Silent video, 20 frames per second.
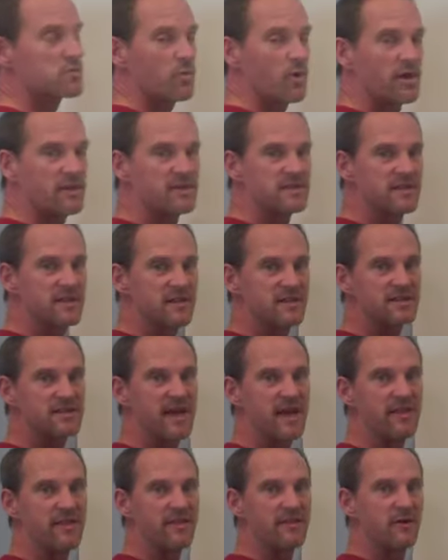1 to the
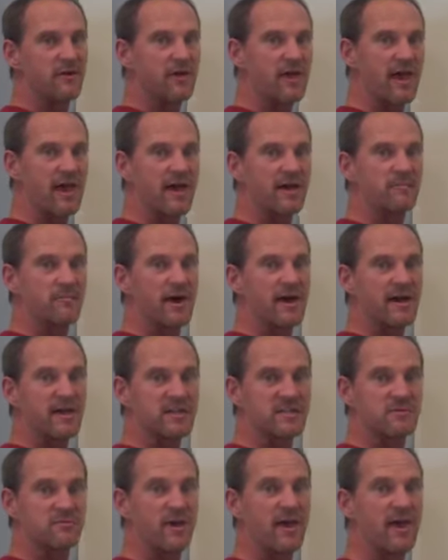10th, okay? And by
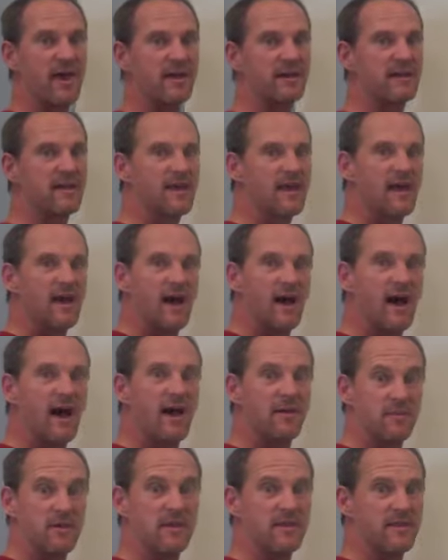expand,
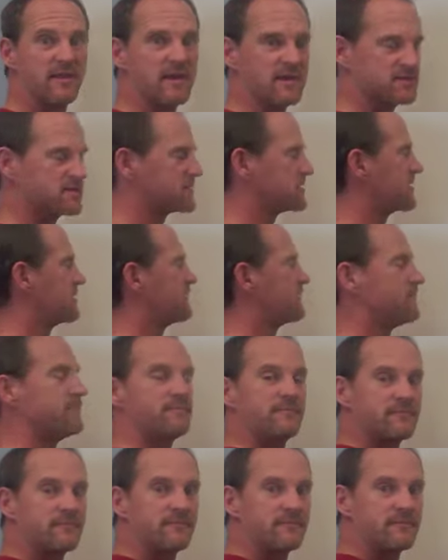I mean this.
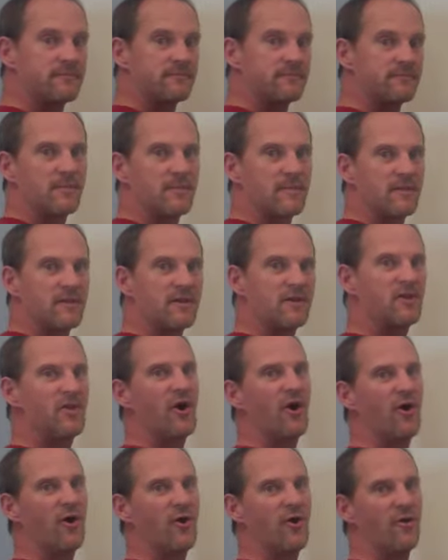
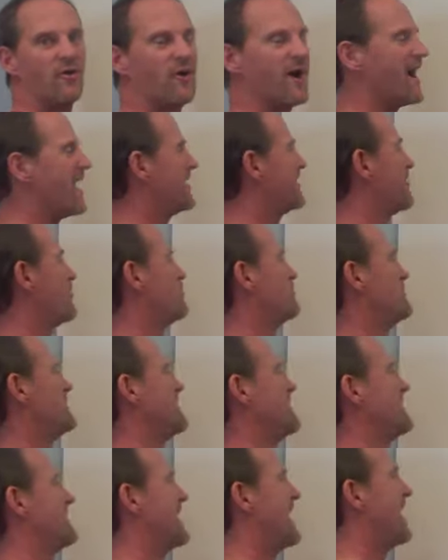No, I don't
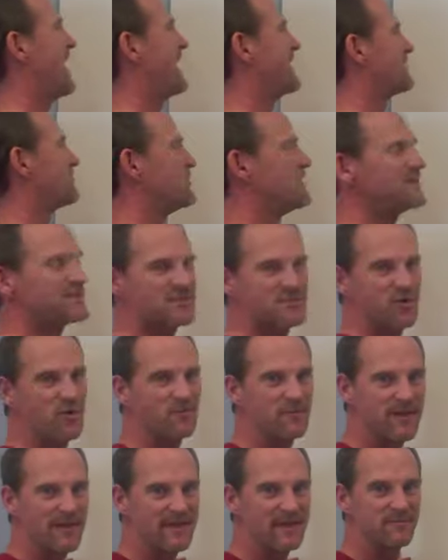mean that. We just
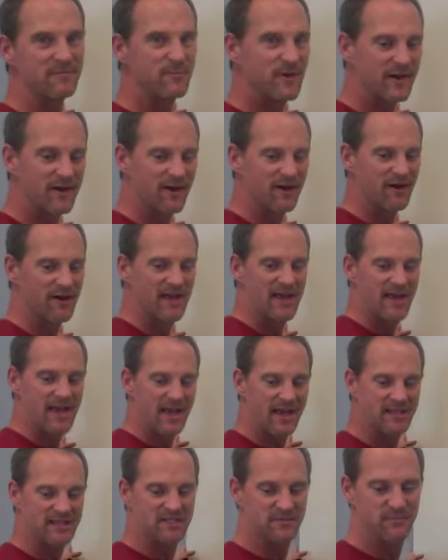don't make it bigger.
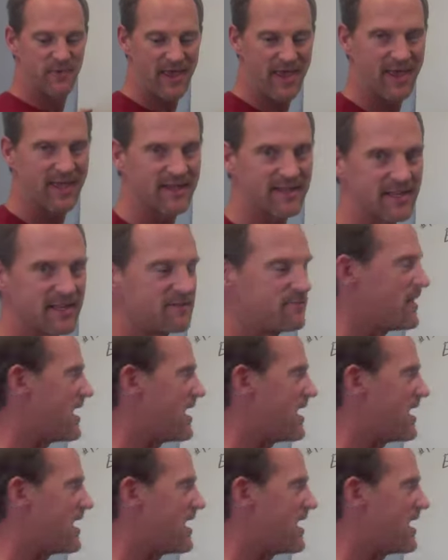Expand in